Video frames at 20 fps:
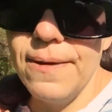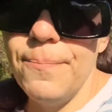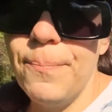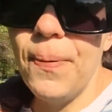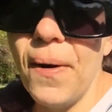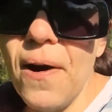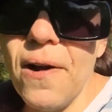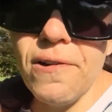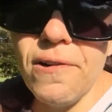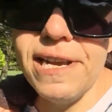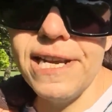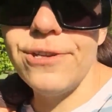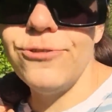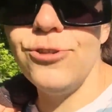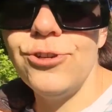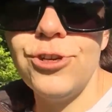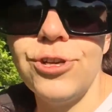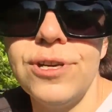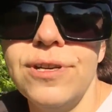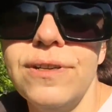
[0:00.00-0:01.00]

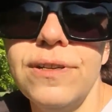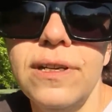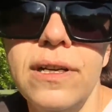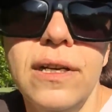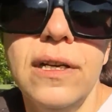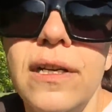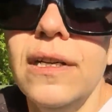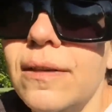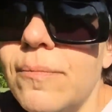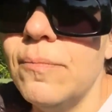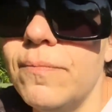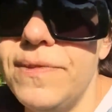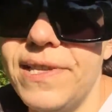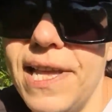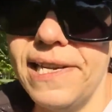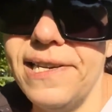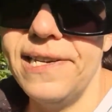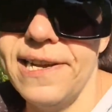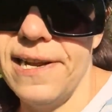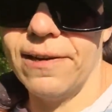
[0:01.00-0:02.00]
porridge.
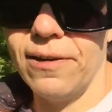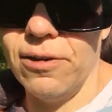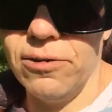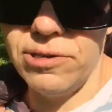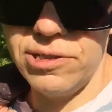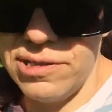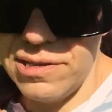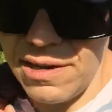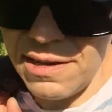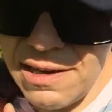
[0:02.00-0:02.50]
Daddy bear goes,